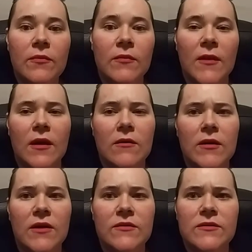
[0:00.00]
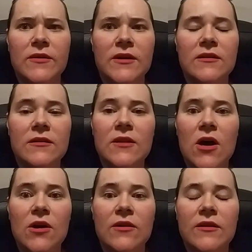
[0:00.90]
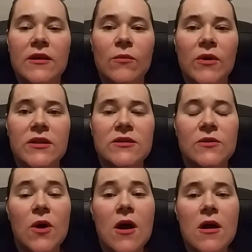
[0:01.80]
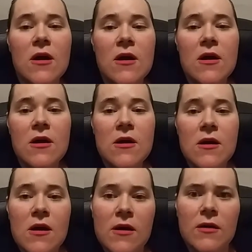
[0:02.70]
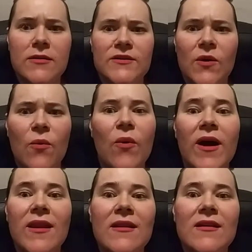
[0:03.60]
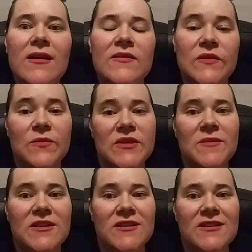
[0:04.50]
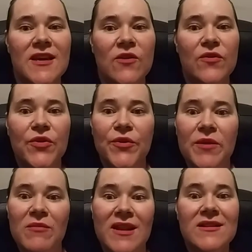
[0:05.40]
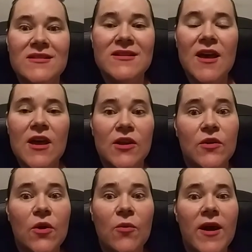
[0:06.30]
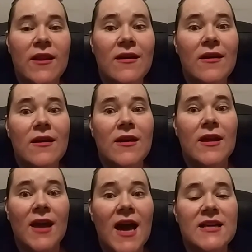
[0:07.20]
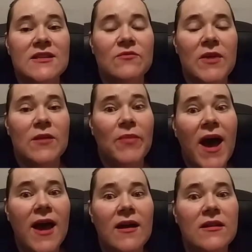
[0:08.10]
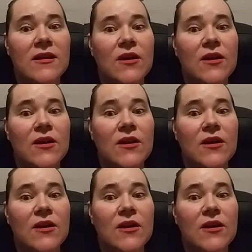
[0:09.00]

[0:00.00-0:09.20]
I don't care if it's running a little longer than I wanted to. So what if some of my speeches take over 30 minutes? You know what? You guys have made a pile of